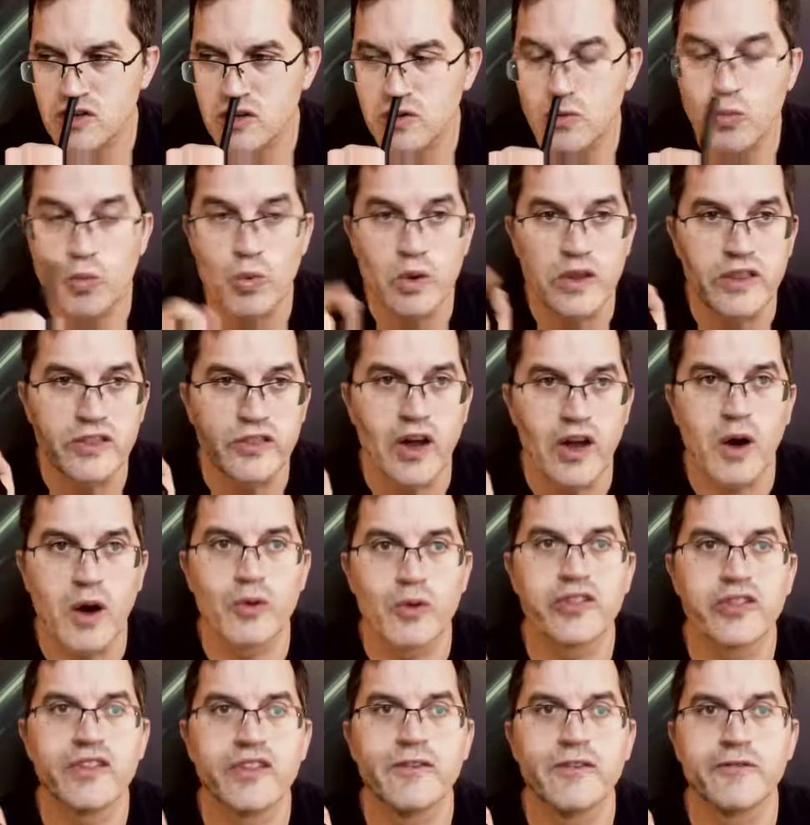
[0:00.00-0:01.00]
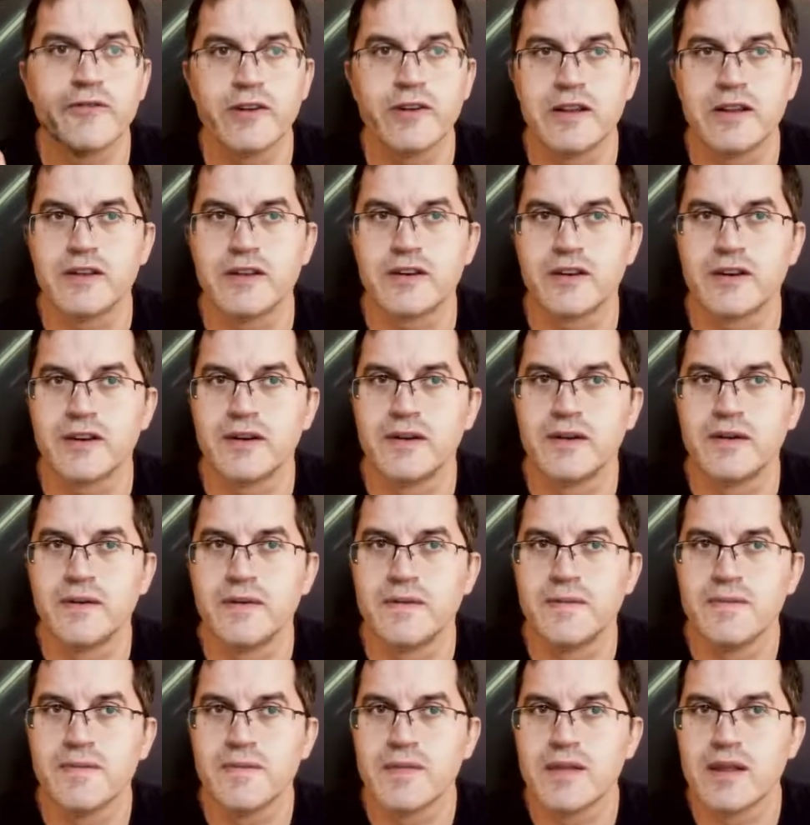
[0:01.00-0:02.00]
without the filter.
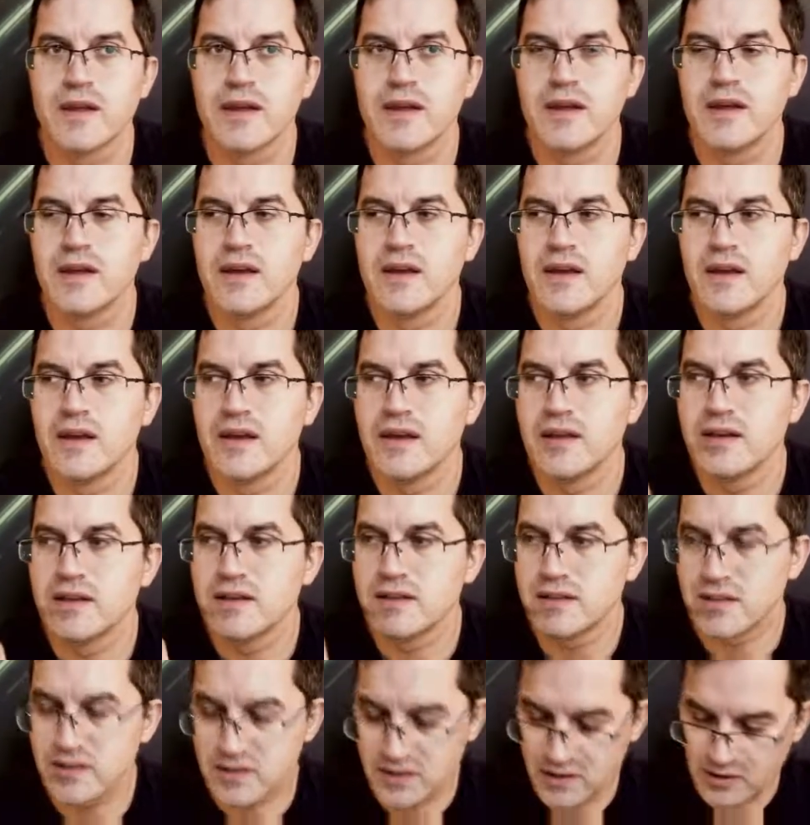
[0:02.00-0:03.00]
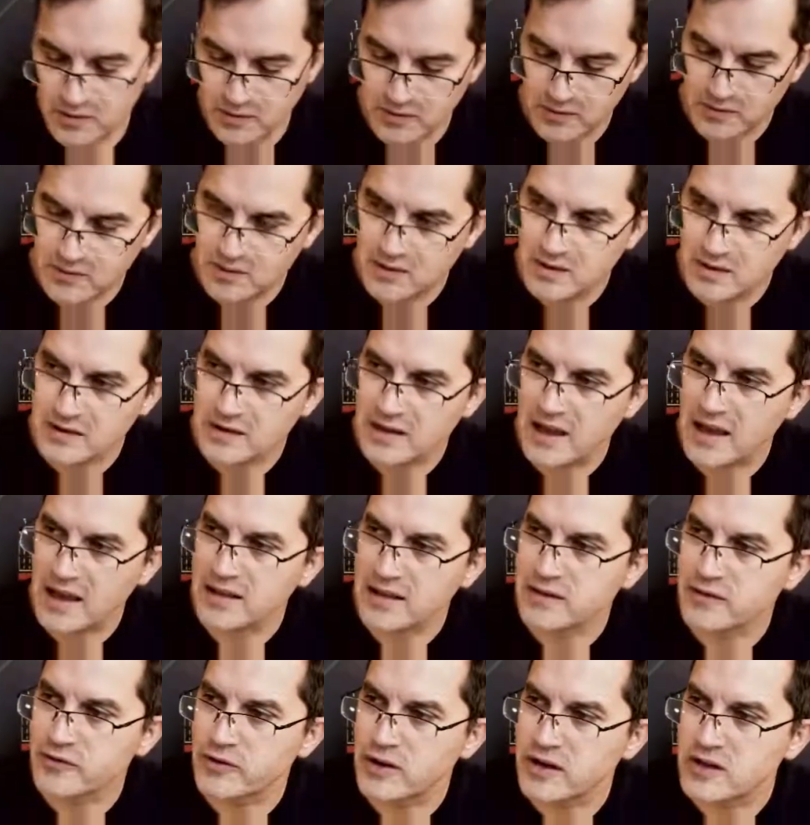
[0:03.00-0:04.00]
So
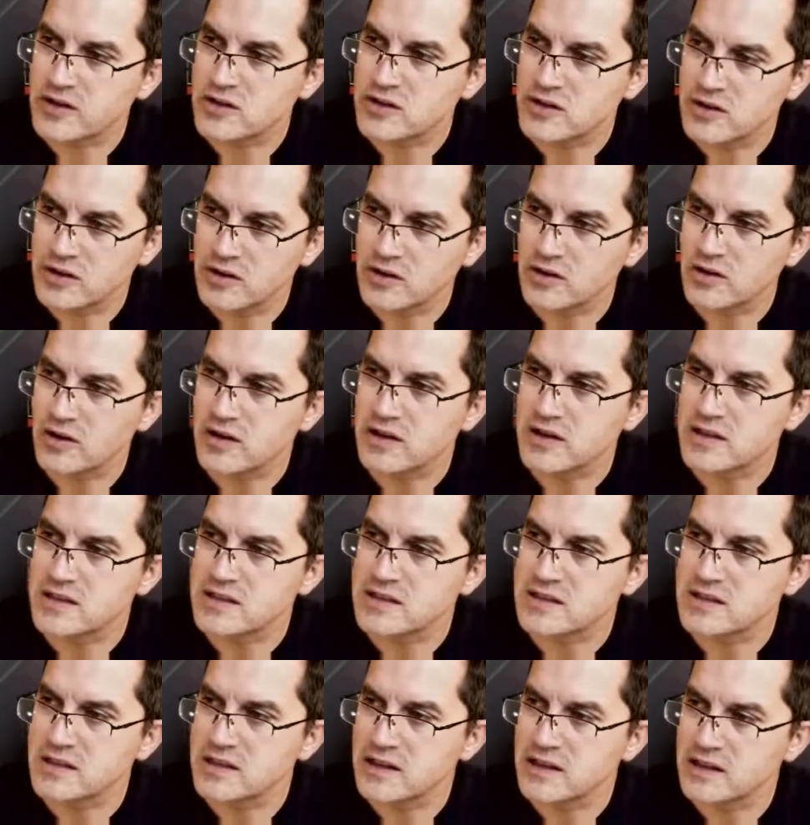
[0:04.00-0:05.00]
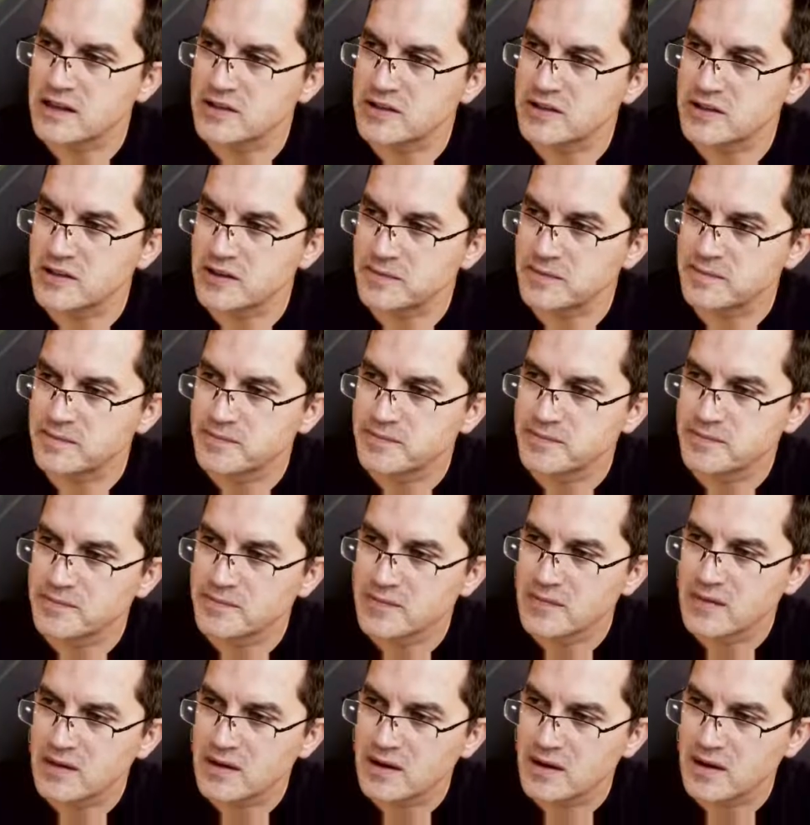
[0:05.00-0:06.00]
that ratio is later
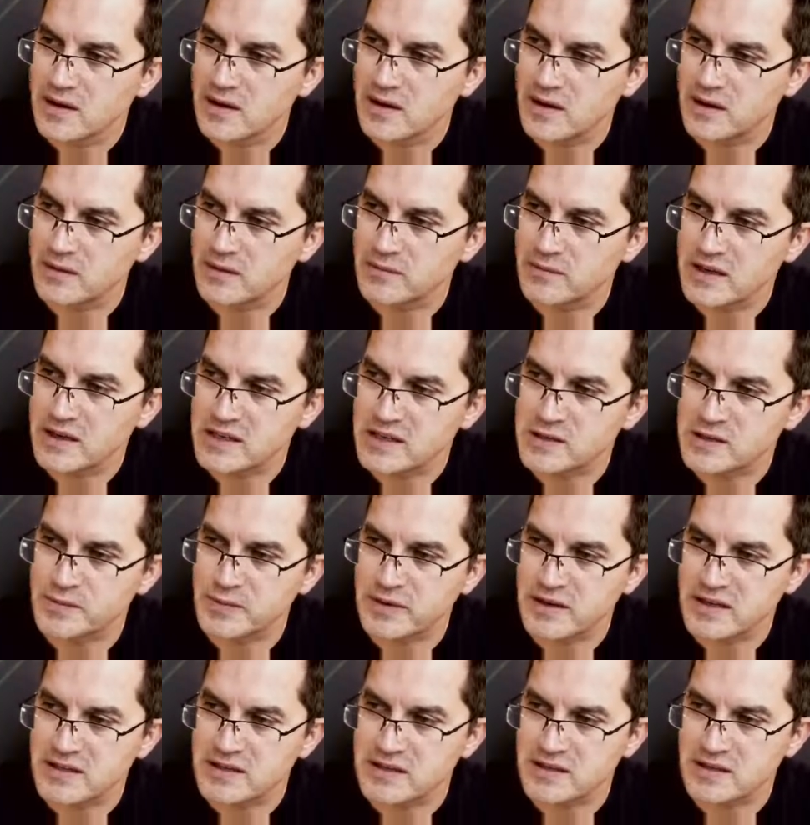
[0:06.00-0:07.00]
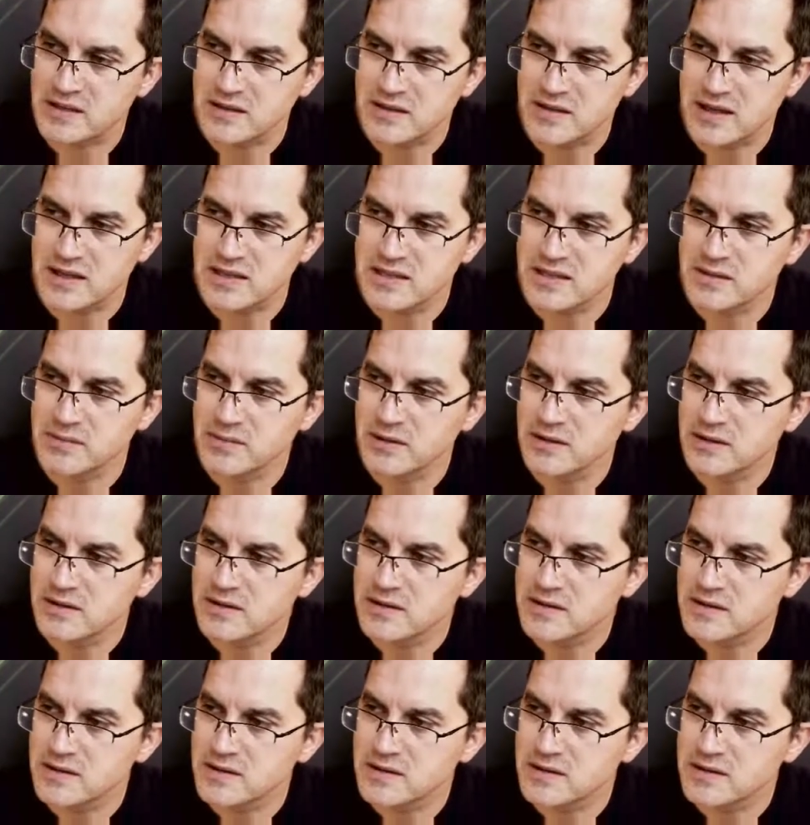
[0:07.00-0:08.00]
expressed in
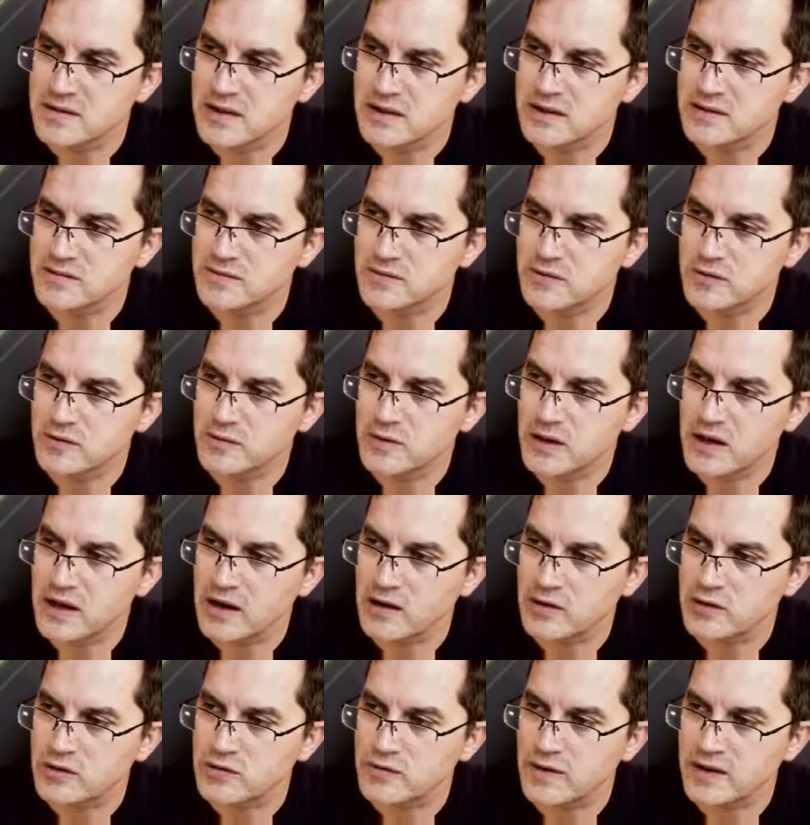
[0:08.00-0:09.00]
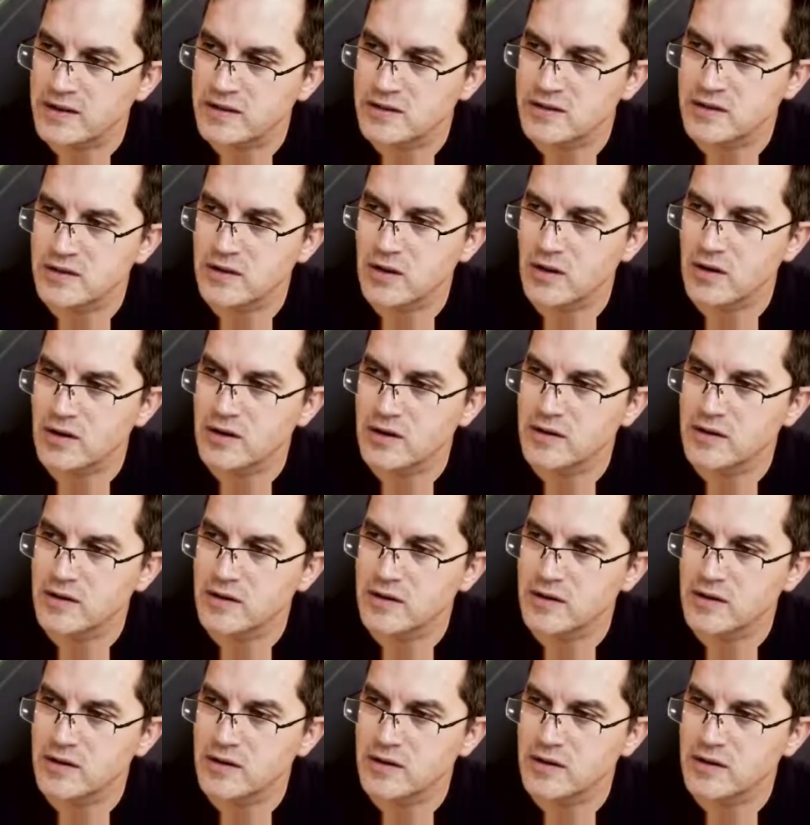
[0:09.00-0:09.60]
decibels. Therefore, we have 20 log.